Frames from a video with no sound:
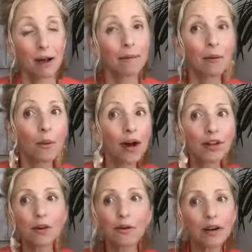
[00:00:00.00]
But when
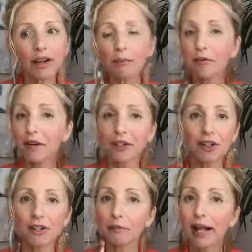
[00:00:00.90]
you are in
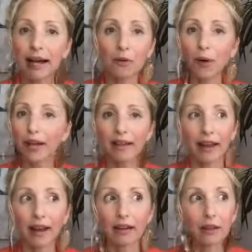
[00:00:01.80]
perfectionism, black and white
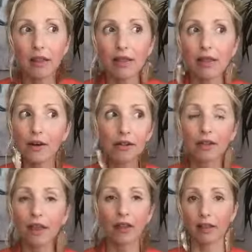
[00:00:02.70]
land, there's
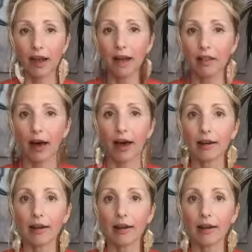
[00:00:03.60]
nothing like that.